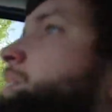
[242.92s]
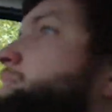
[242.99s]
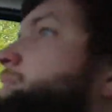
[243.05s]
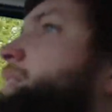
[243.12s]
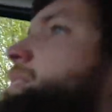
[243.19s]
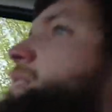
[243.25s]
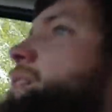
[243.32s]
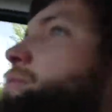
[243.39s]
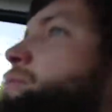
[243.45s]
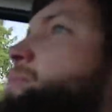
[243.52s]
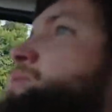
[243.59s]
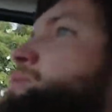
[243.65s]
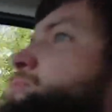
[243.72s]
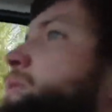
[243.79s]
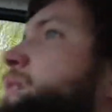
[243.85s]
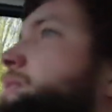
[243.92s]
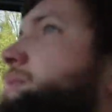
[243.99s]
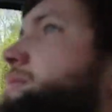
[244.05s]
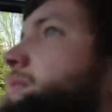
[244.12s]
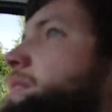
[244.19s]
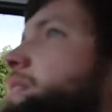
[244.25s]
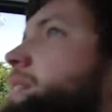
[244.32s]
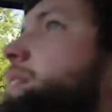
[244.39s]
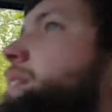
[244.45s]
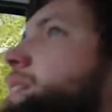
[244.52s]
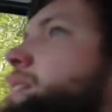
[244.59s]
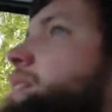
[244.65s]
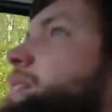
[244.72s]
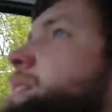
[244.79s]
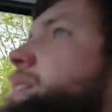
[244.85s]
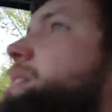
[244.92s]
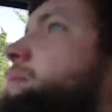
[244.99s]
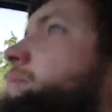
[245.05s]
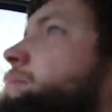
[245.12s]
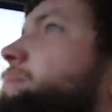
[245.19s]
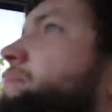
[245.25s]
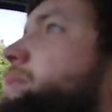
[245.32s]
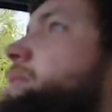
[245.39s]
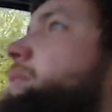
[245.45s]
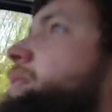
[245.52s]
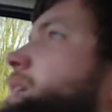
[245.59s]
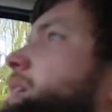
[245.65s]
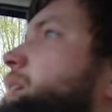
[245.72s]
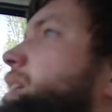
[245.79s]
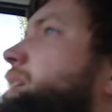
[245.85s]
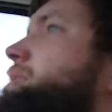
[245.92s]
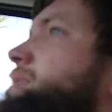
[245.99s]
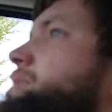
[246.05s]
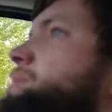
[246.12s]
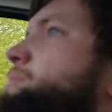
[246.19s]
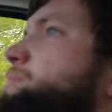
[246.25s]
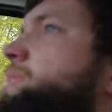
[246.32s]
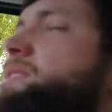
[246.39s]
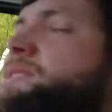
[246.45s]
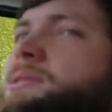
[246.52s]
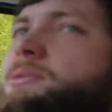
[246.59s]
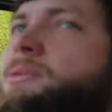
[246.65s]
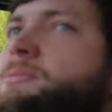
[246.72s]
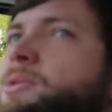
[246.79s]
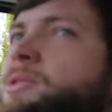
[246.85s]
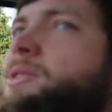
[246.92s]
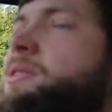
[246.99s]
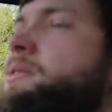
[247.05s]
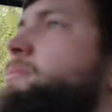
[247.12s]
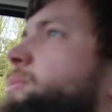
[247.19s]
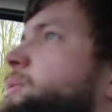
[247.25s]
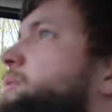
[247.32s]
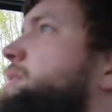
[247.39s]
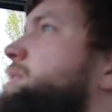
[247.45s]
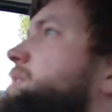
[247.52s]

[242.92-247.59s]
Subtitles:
take that for what you want. An easy 260 with more in the tank.